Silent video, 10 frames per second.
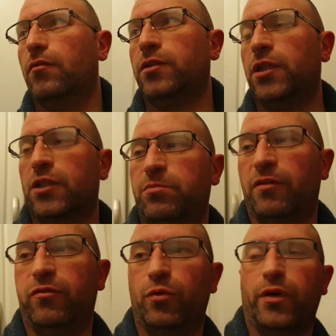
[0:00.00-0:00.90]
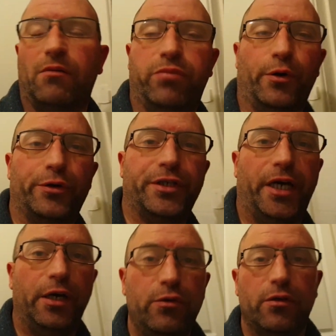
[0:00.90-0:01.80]
Just before I brought
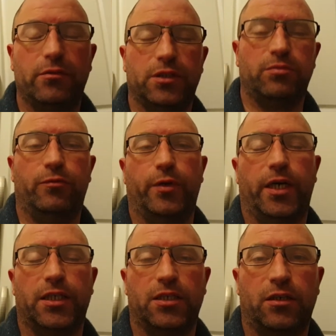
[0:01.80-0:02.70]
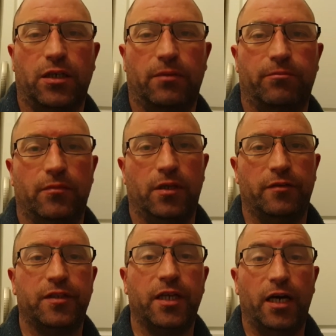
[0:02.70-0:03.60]
it out, just before I actually kind of
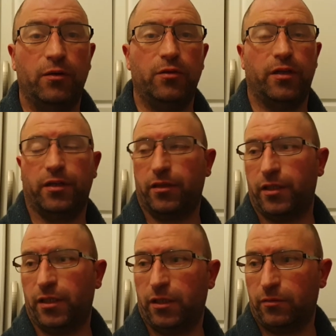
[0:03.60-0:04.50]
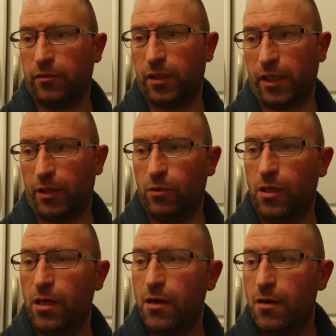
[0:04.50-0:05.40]
lifted it out, the grill,
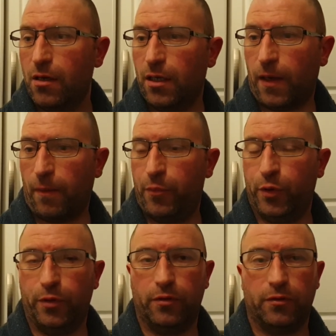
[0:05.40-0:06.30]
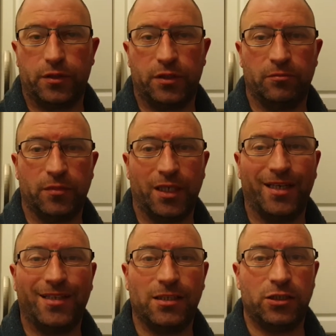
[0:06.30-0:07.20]
I put some
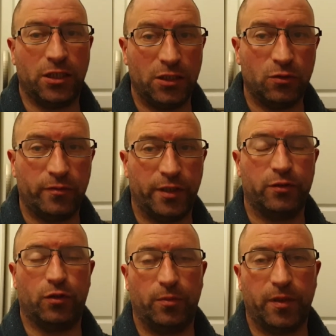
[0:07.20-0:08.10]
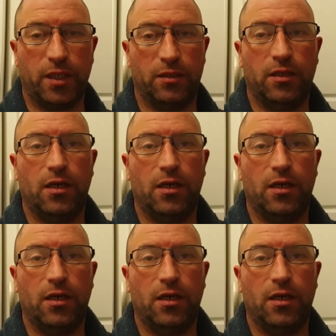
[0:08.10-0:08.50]
grated cheese over the top of it.